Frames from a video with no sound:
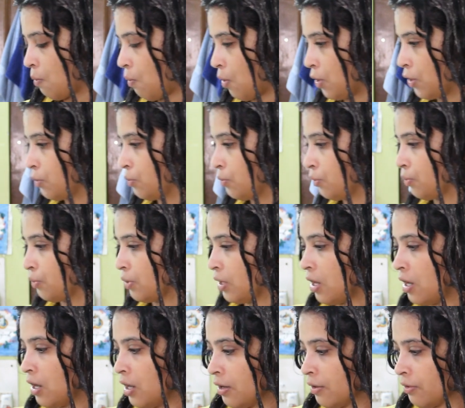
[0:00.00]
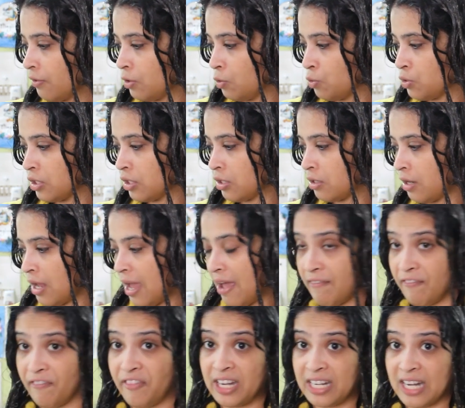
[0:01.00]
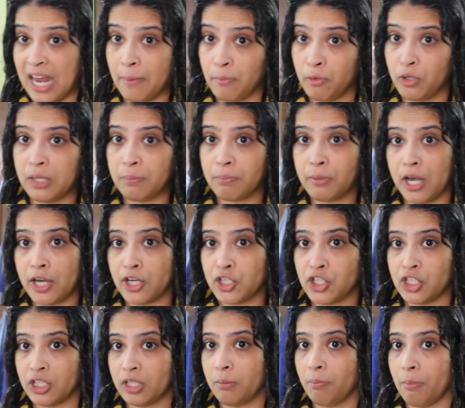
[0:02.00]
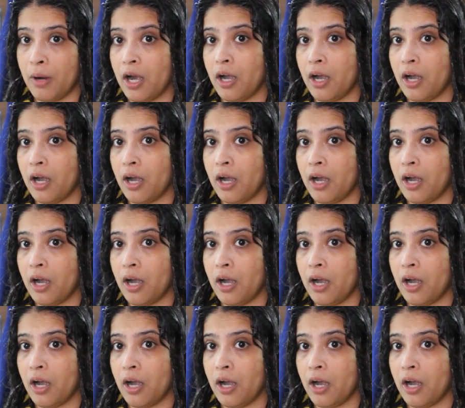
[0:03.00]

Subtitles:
want to use it every time you deep condition.